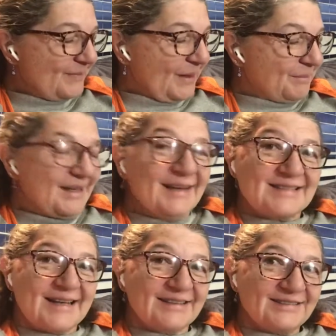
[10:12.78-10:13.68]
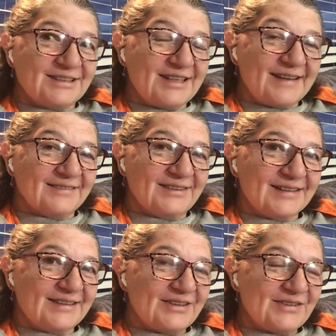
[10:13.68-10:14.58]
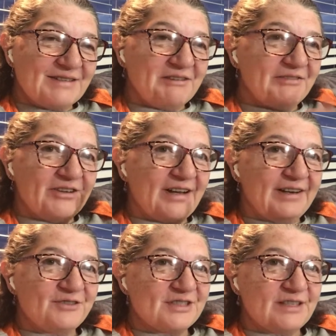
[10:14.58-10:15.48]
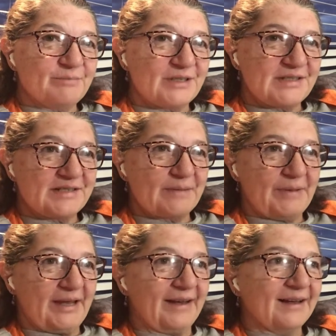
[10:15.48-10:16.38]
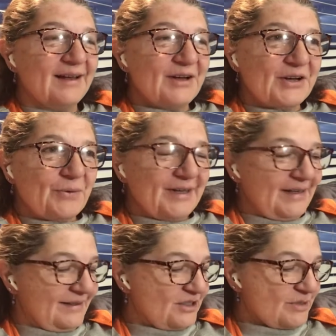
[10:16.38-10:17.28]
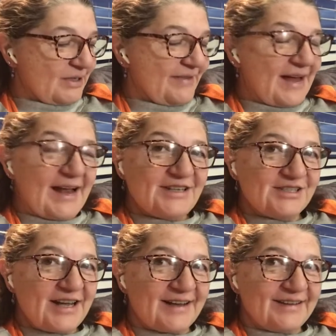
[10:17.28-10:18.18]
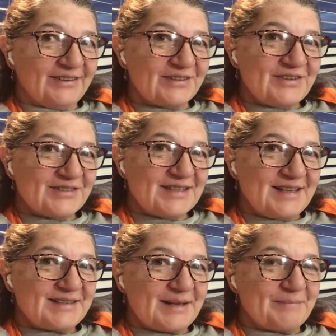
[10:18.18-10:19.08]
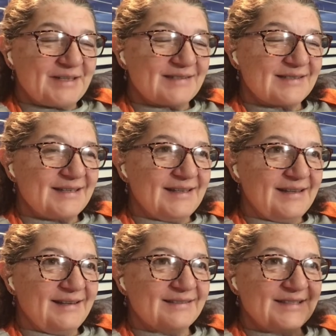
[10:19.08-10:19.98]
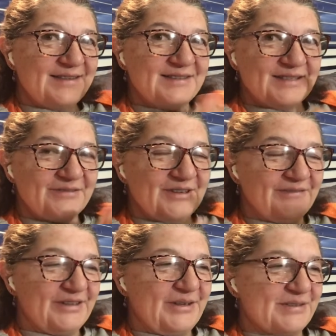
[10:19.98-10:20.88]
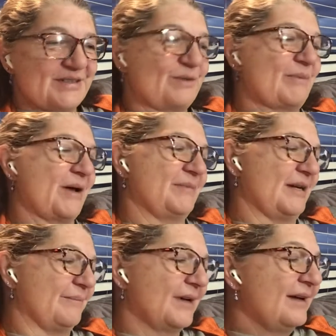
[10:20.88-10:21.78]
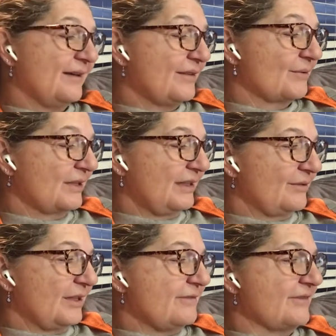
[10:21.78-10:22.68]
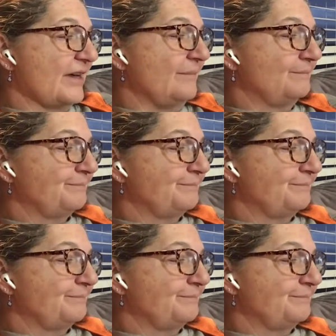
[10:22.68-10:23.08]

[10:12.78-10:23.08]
But yeah, take a look at those. Even if you're not interested in participating, go in and just put in that hashtag and look those things up and see the different videos that are popping up. They're really, really fun.